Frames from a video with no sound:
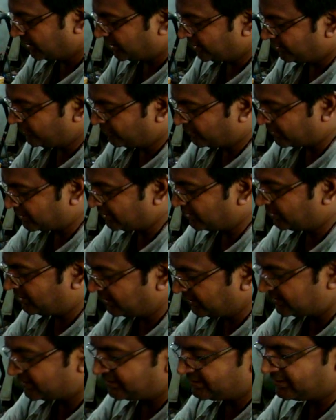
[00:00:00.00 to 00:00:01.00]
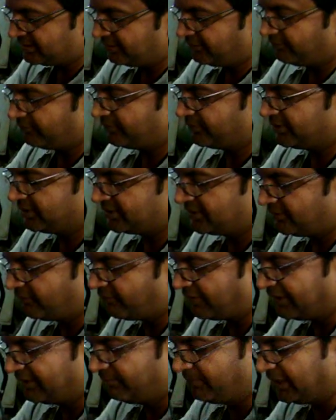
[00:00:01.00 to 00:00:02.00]
This is the
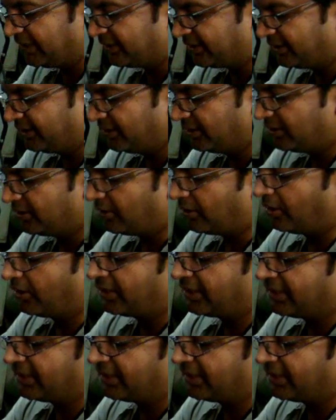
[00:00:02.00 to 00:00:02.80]
one method, or